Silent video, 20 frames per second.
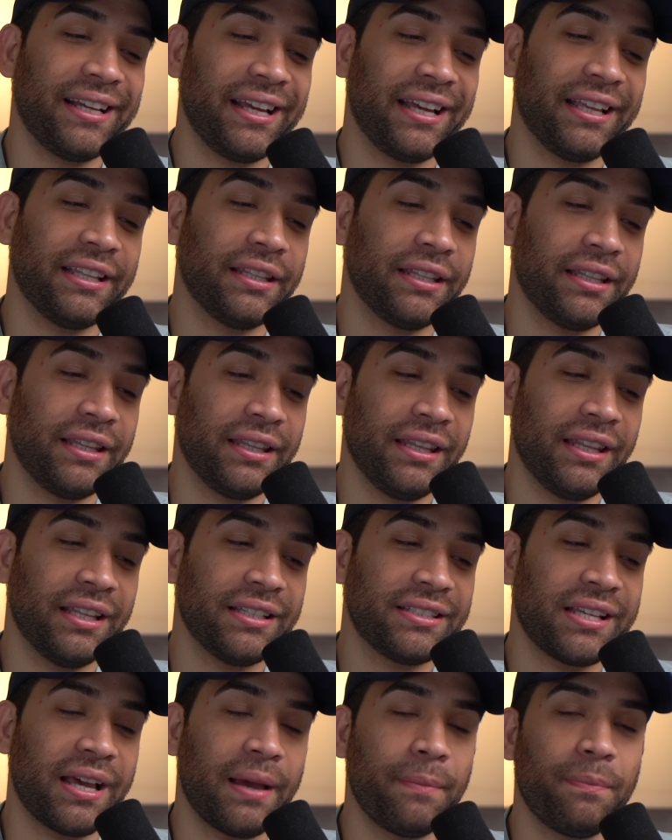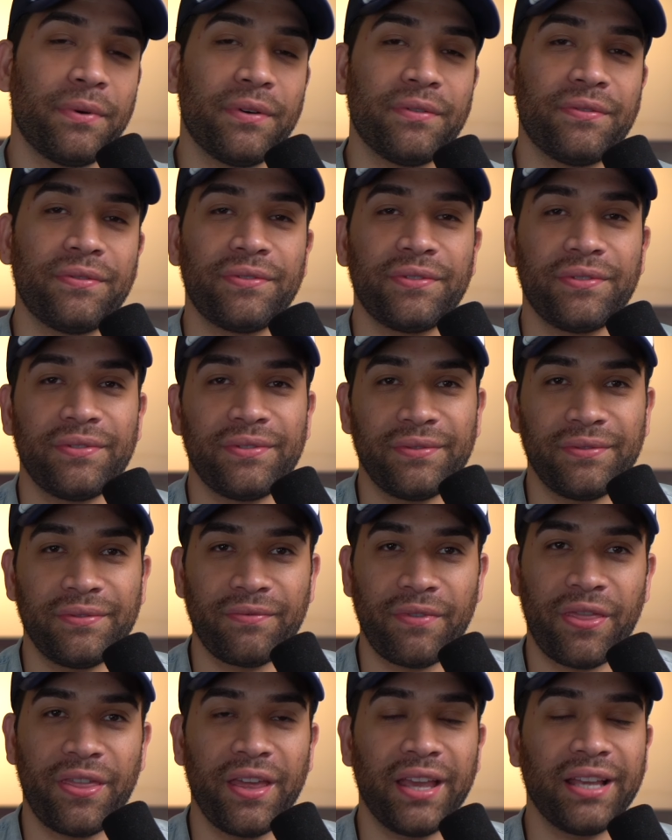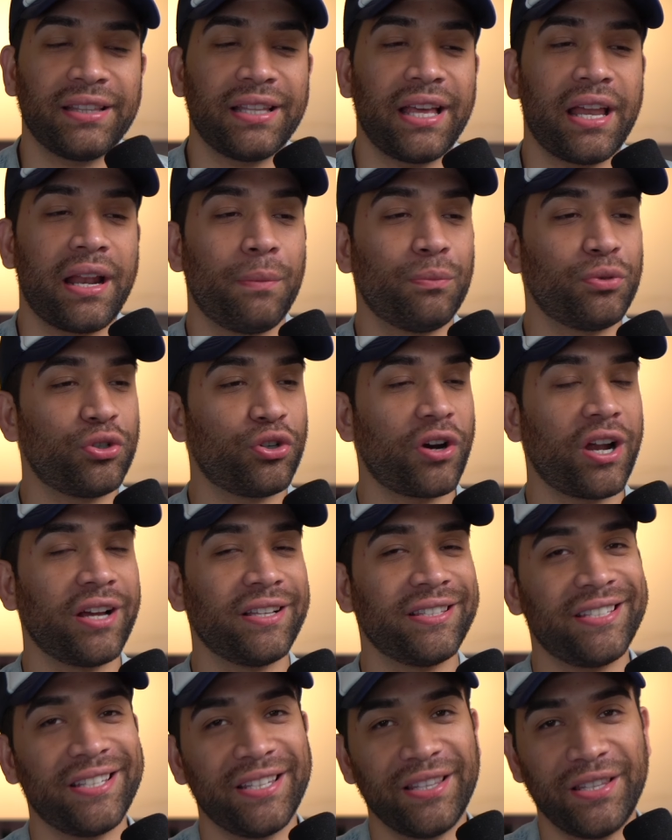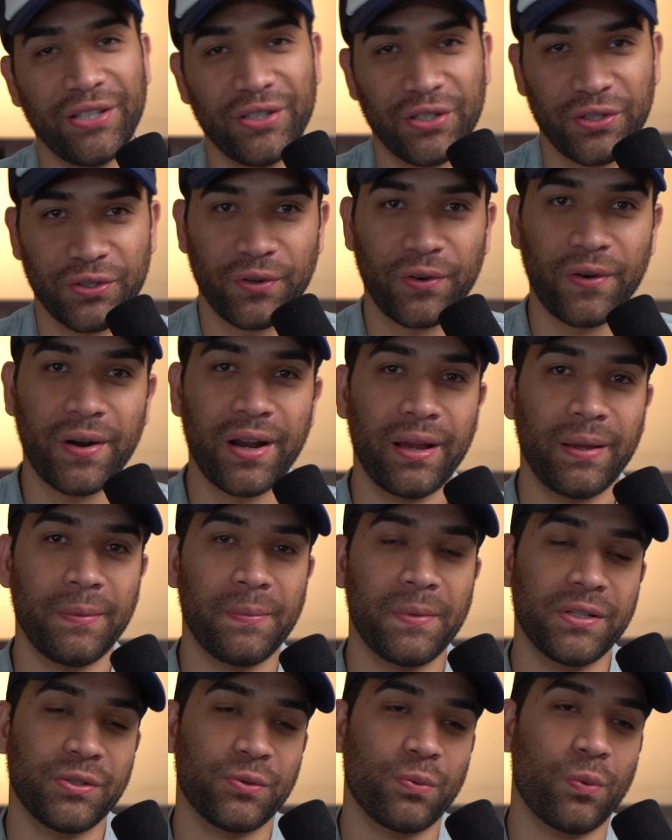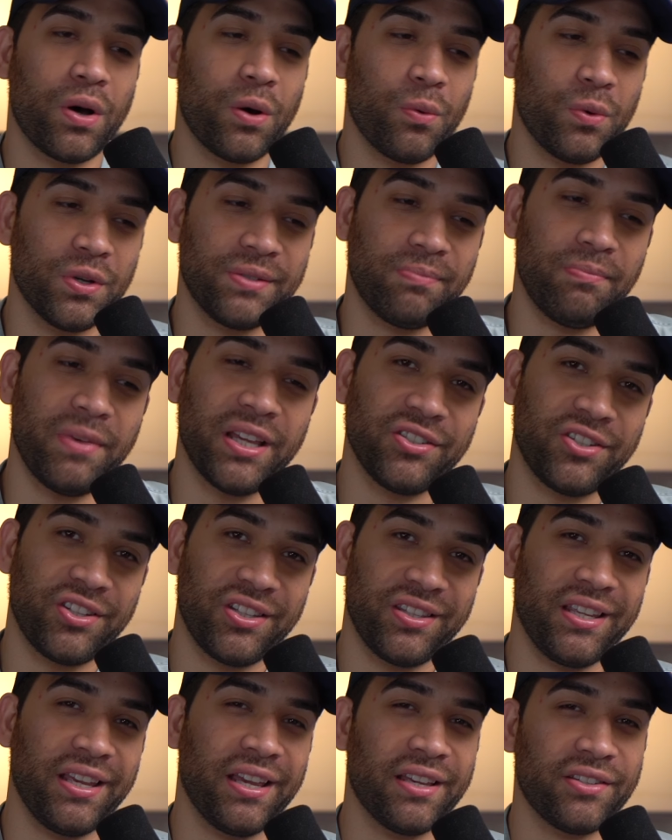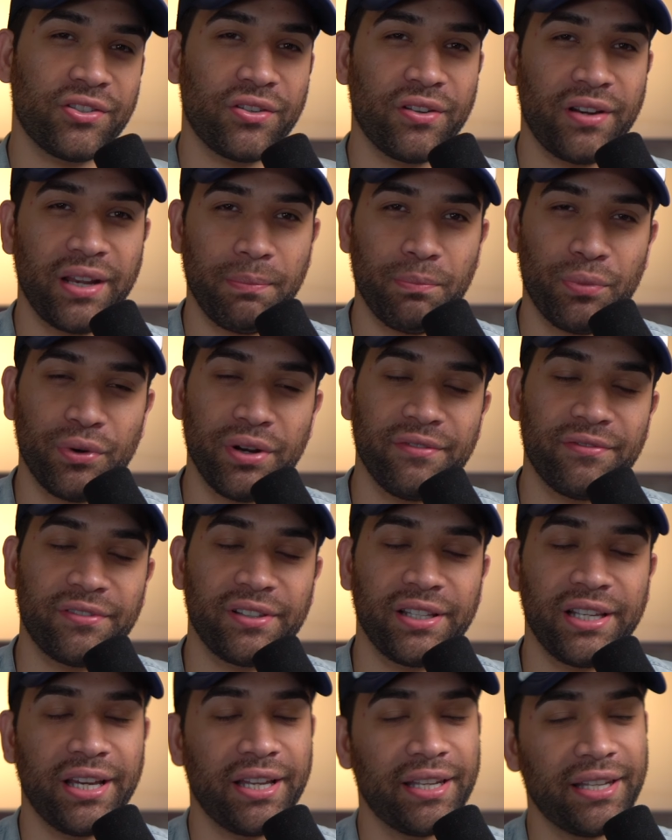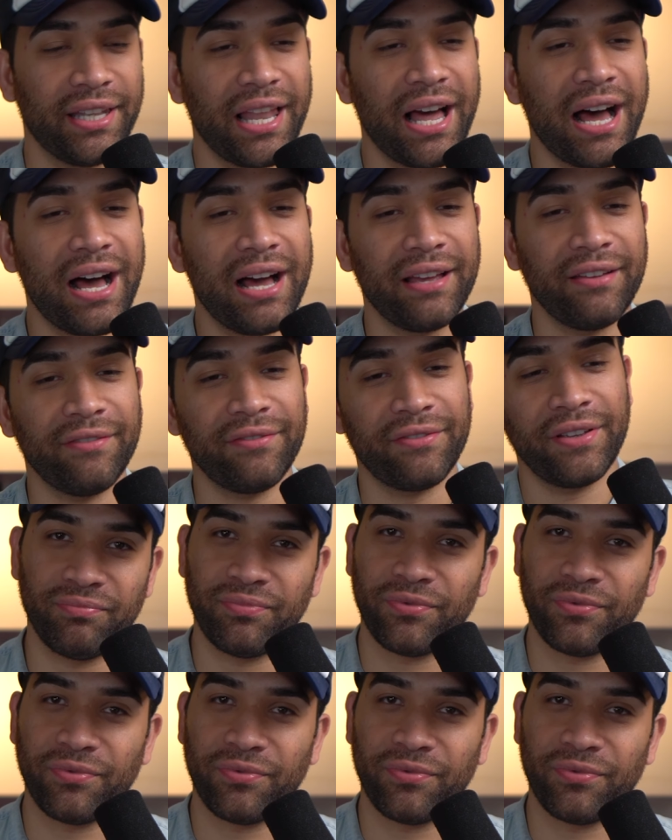And the type of thing that I'm trying to describe is what was mentioned yesterday briefly on live.